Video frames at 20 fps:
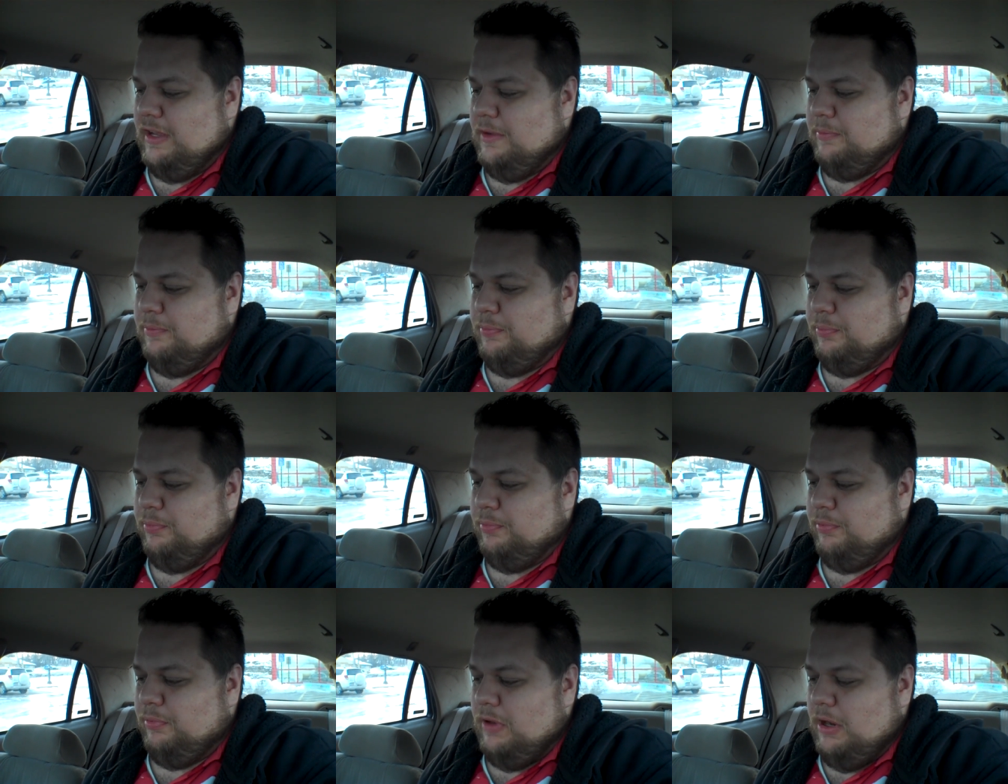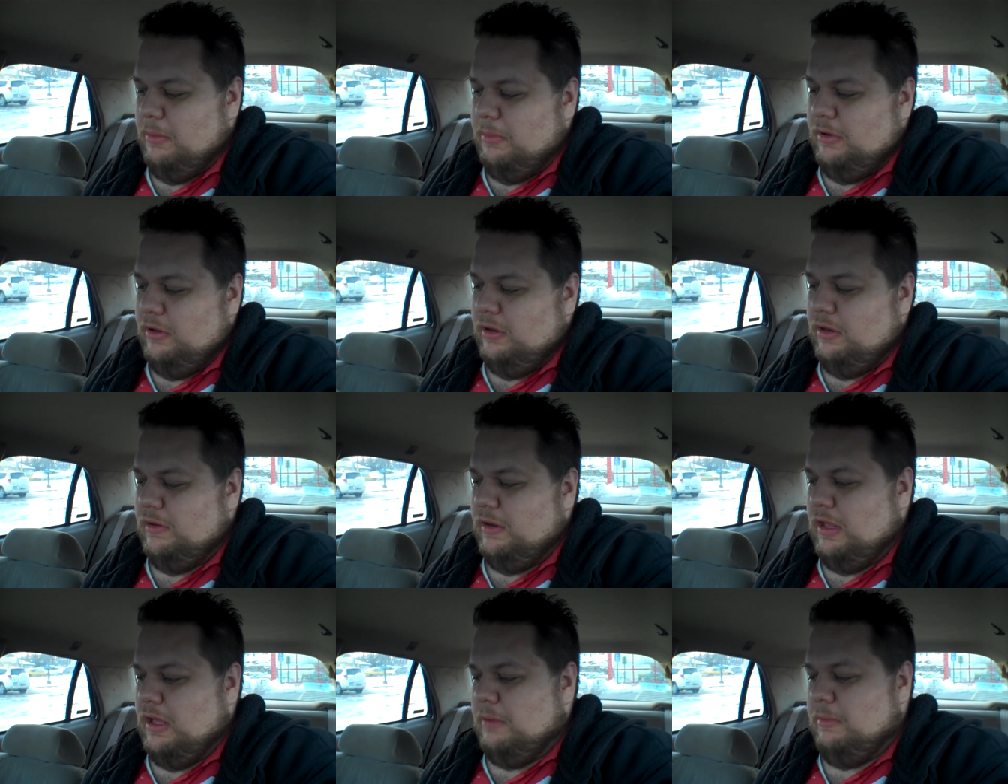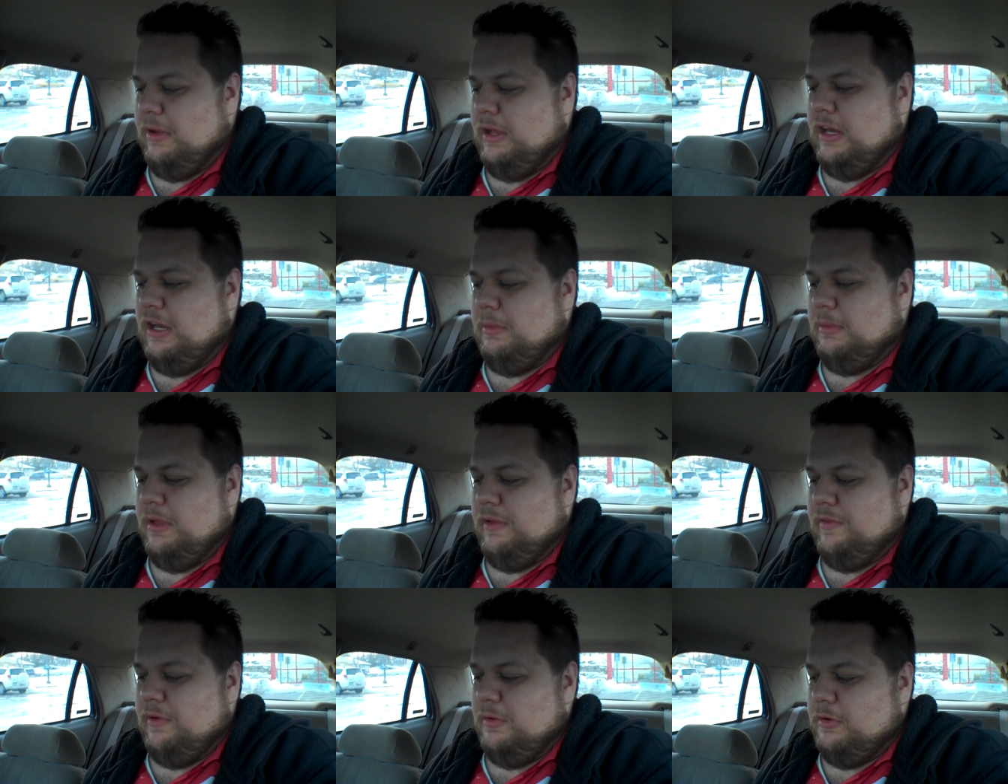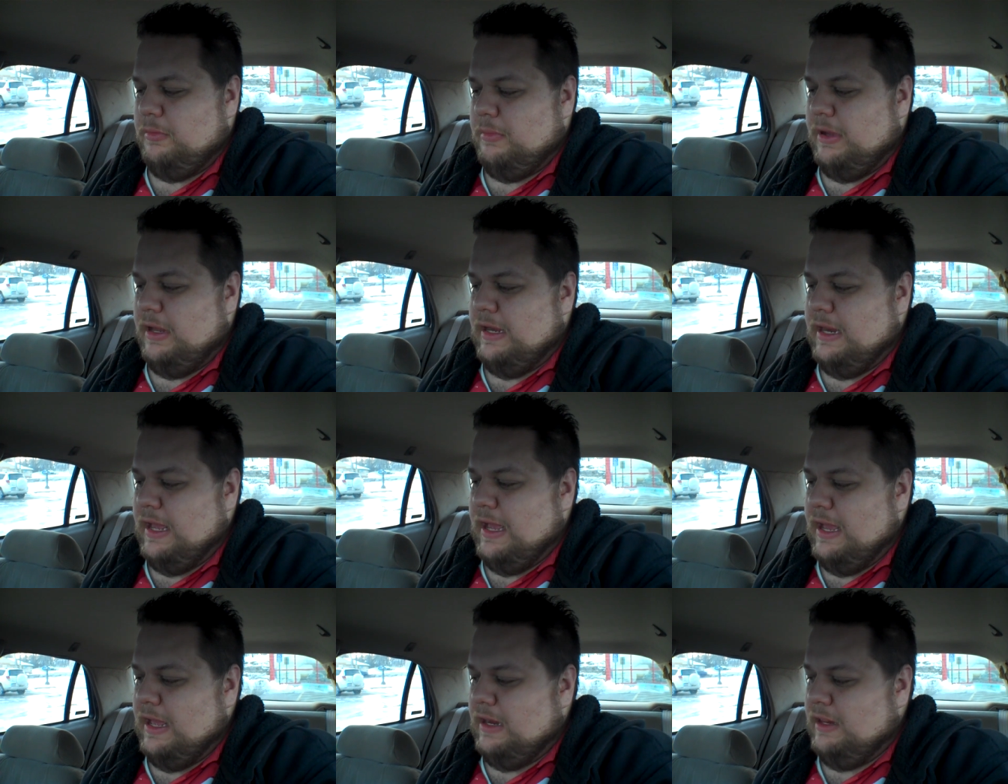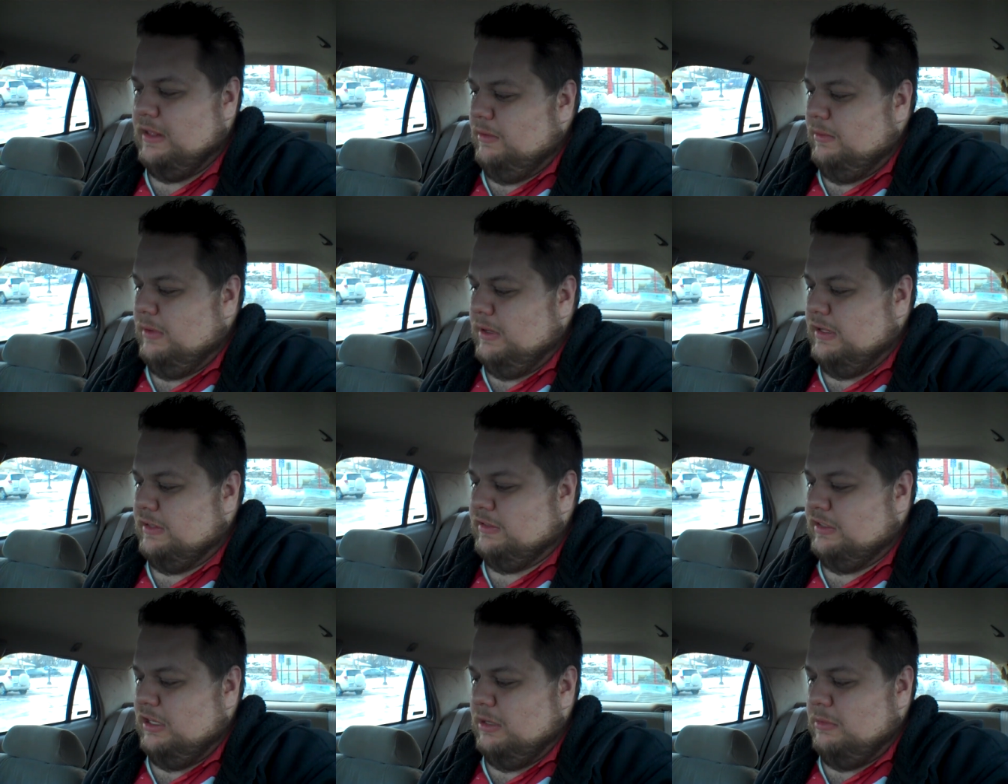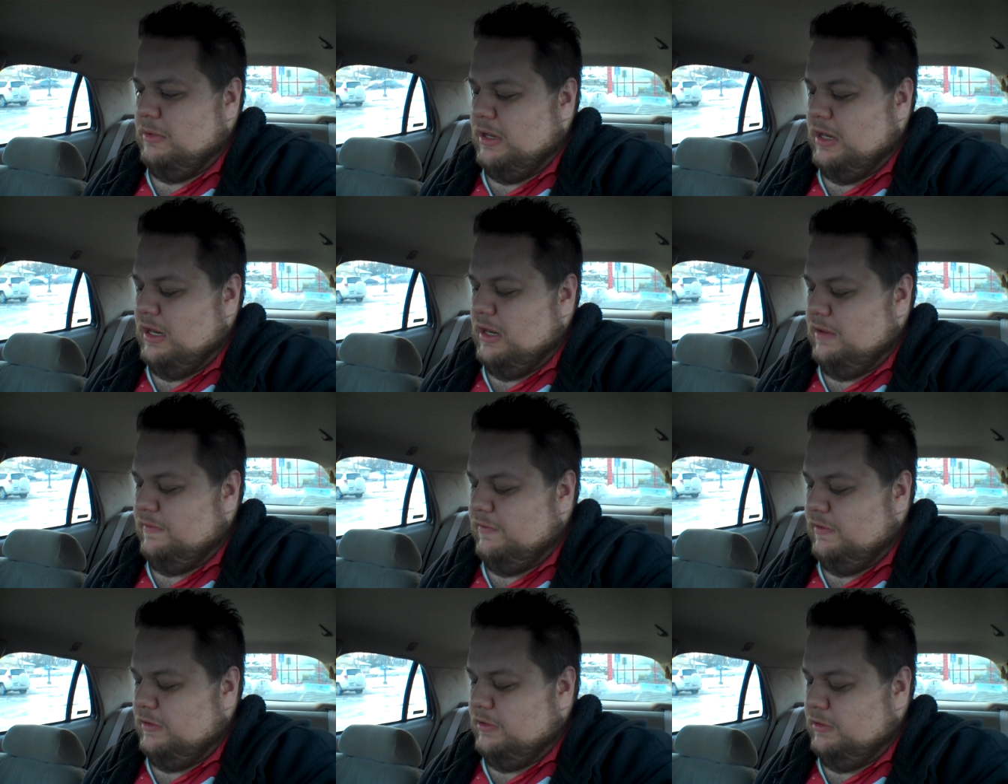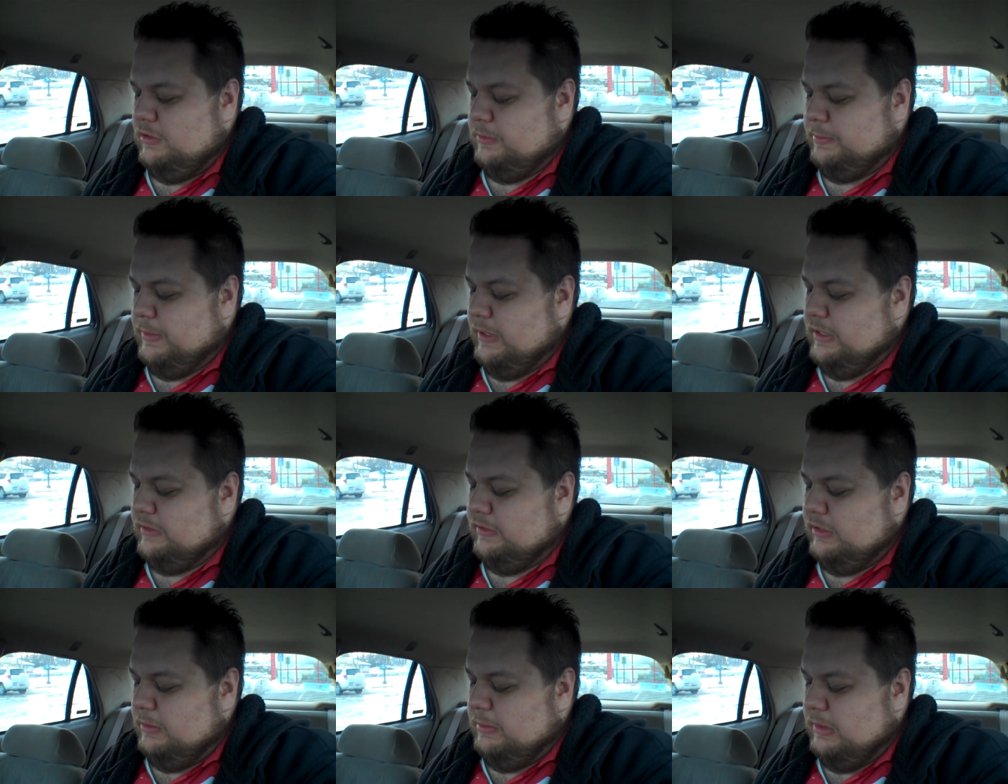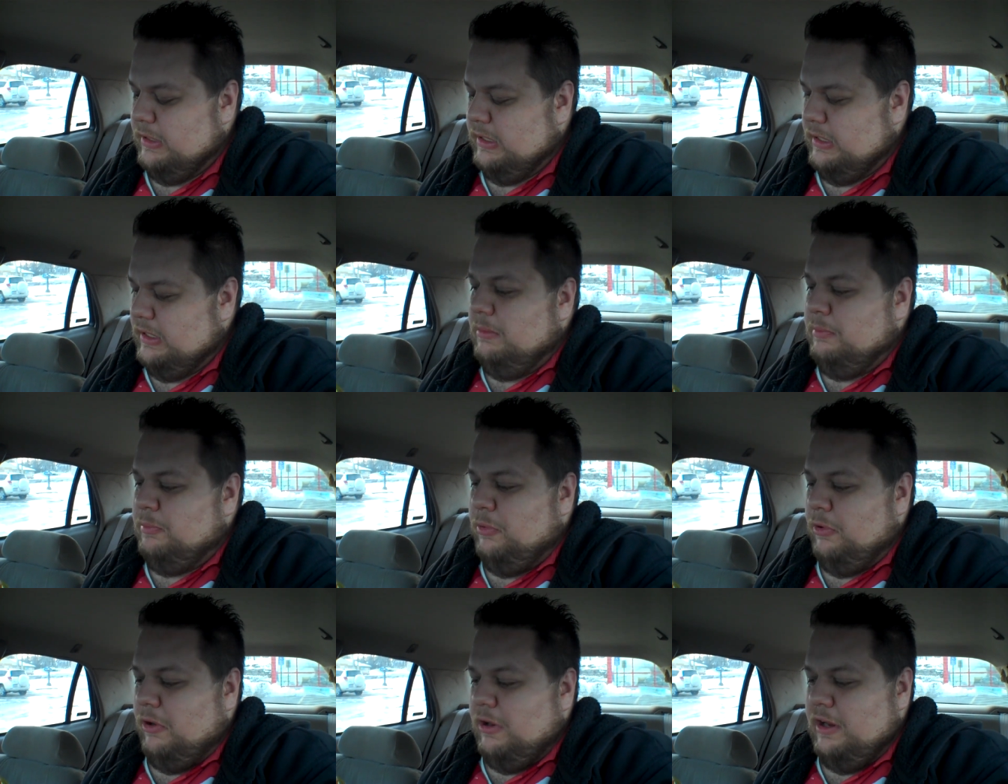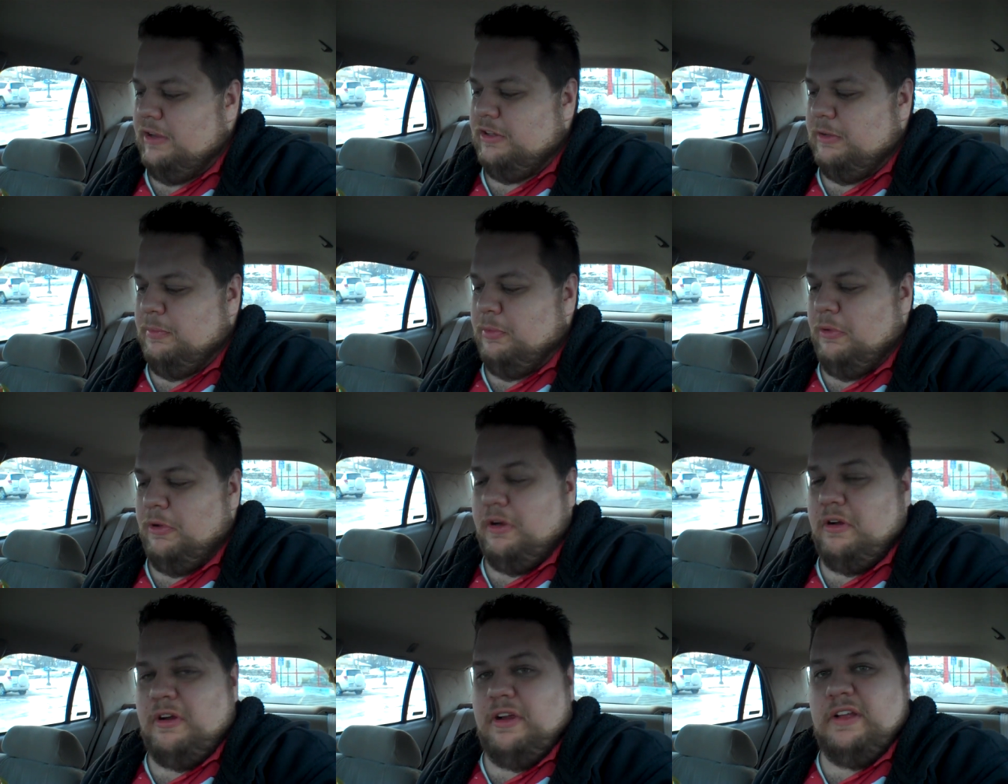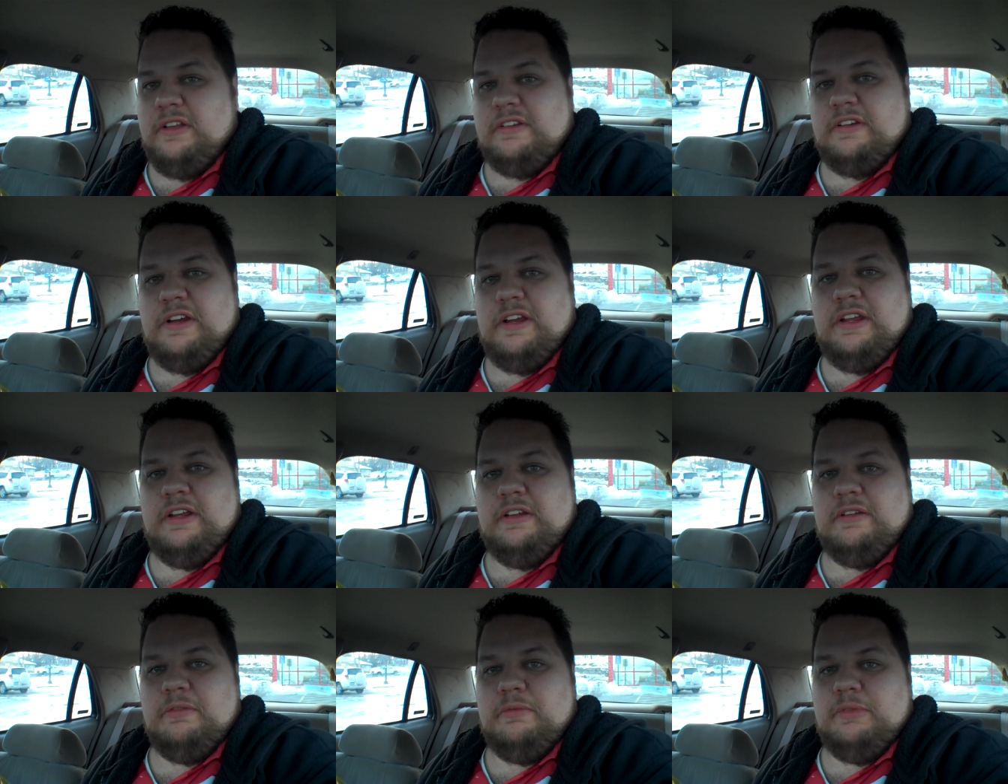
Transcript: I probably don't. Even, I might end up giving them to my dad when I see them tonight if they're too spicy. But pork rinds are pork rinds, right?